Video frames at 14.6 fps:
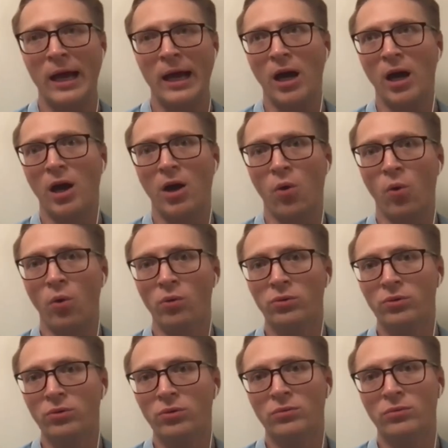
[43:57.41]

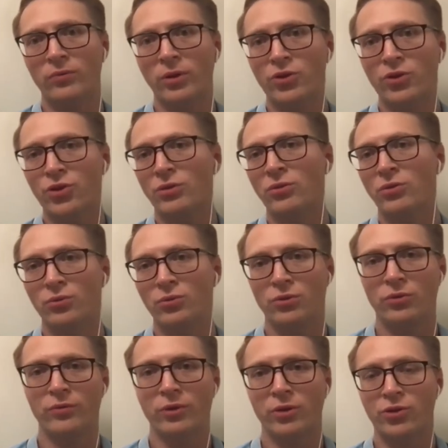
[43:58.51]
old version to
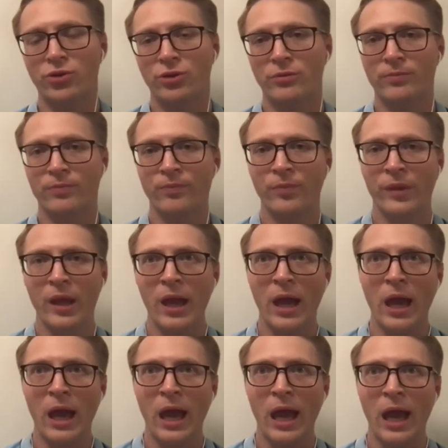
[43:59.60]
new version.
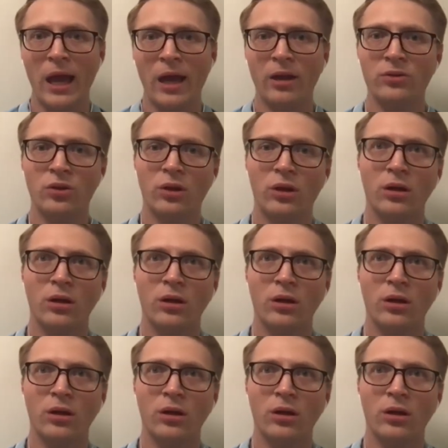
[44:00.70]
And